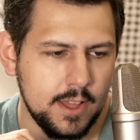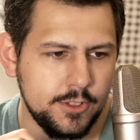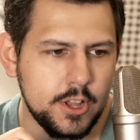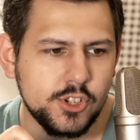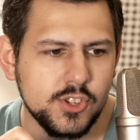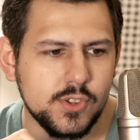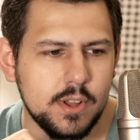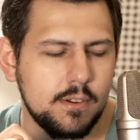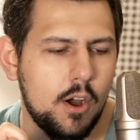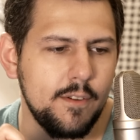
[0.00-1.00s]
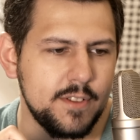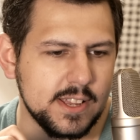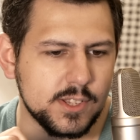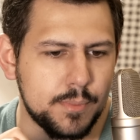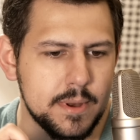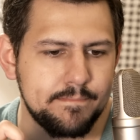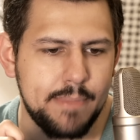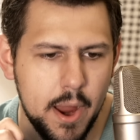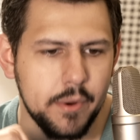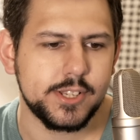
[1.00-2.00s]
not just obvious, but
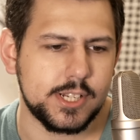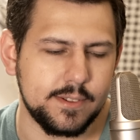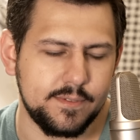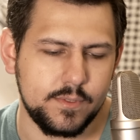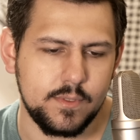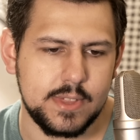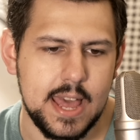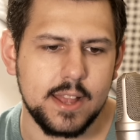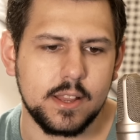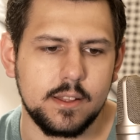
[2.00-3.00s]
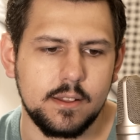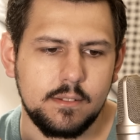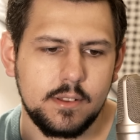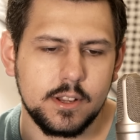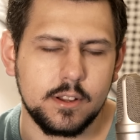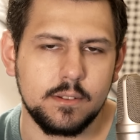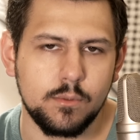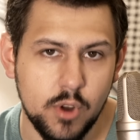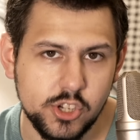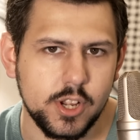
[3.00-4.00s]
imperative that
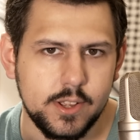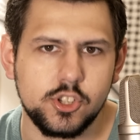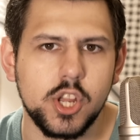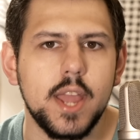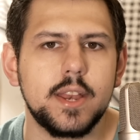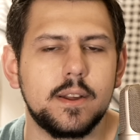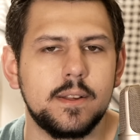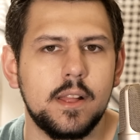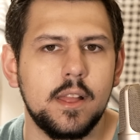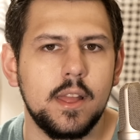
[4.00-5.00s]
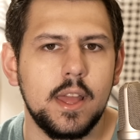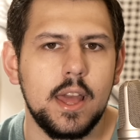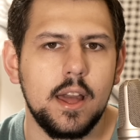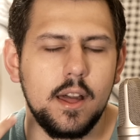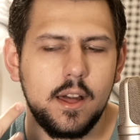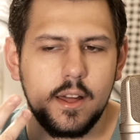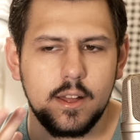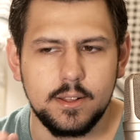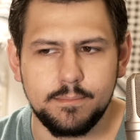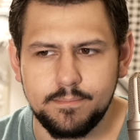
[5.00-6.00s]
Russia and China
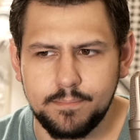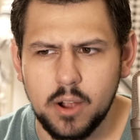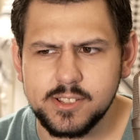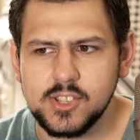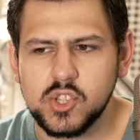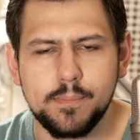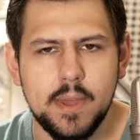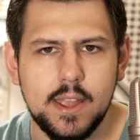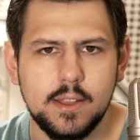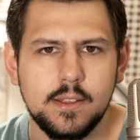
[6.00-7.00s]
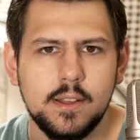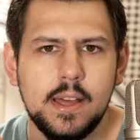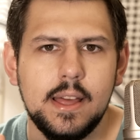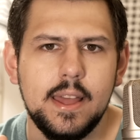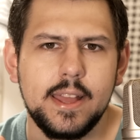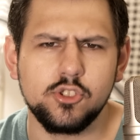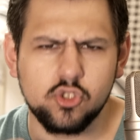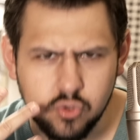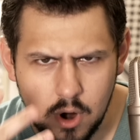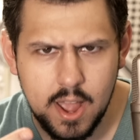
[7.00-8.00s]
participate and
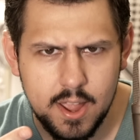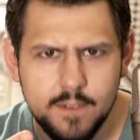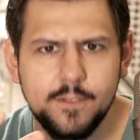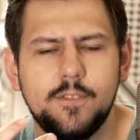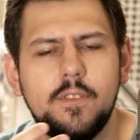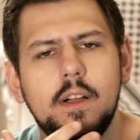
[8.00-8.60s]
drive